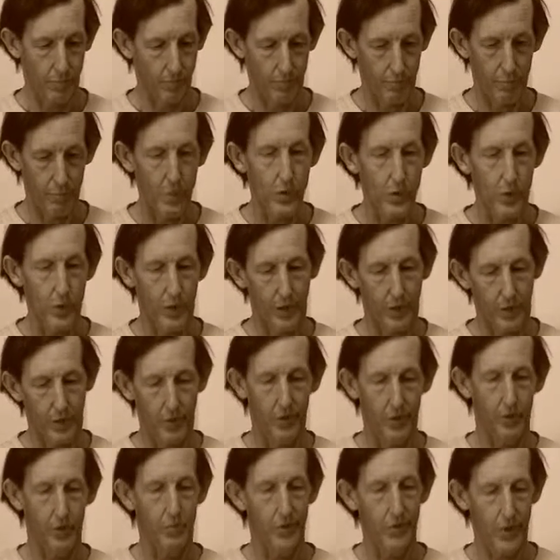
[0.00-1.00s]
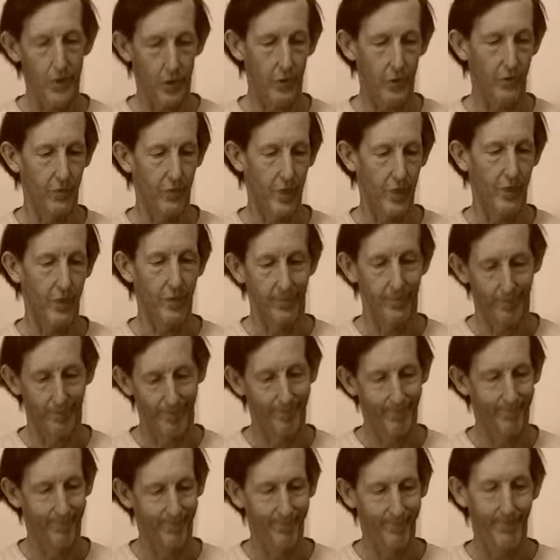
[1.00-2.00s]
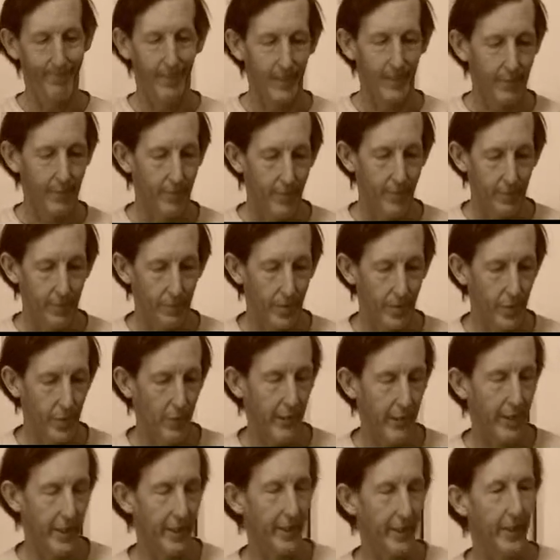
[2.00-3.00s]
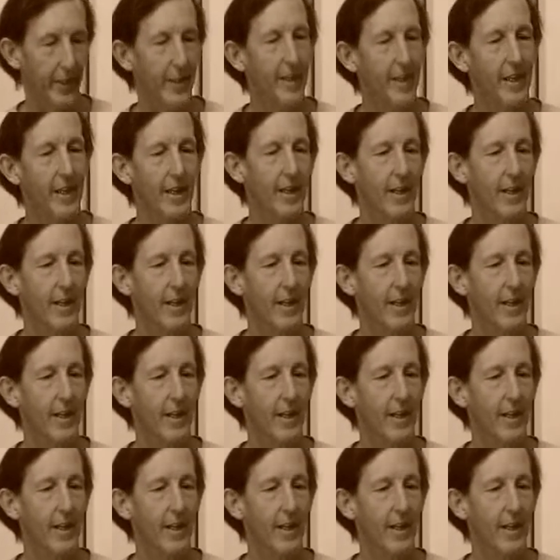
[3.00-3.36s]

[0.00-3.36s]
music to the mission field, to be redundant.